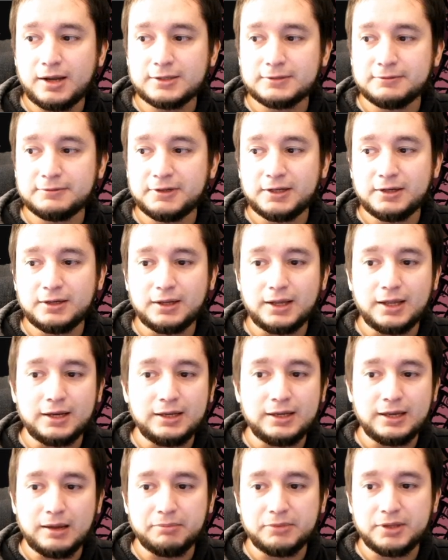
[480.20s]
been
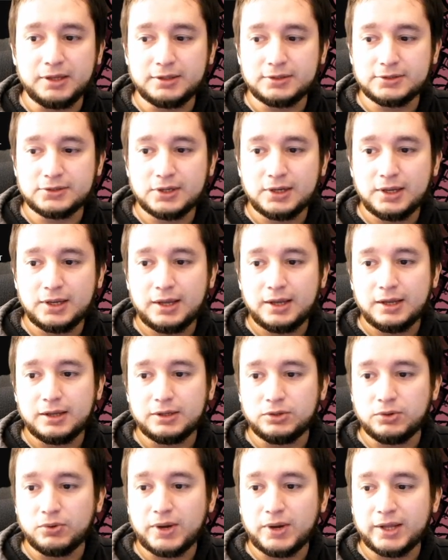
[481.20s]
any updates,
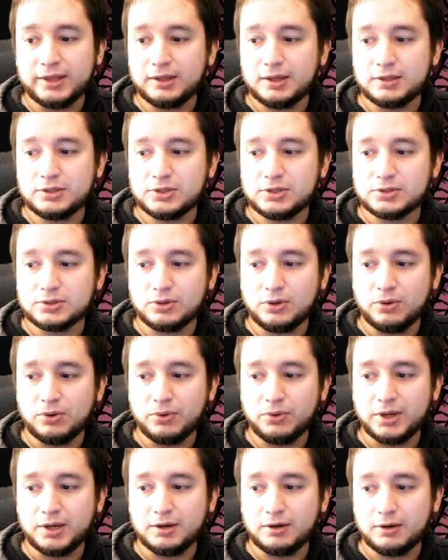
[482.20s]
you can then just go
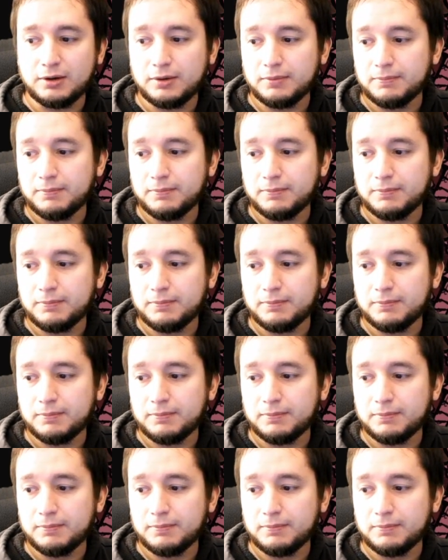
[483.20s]
here,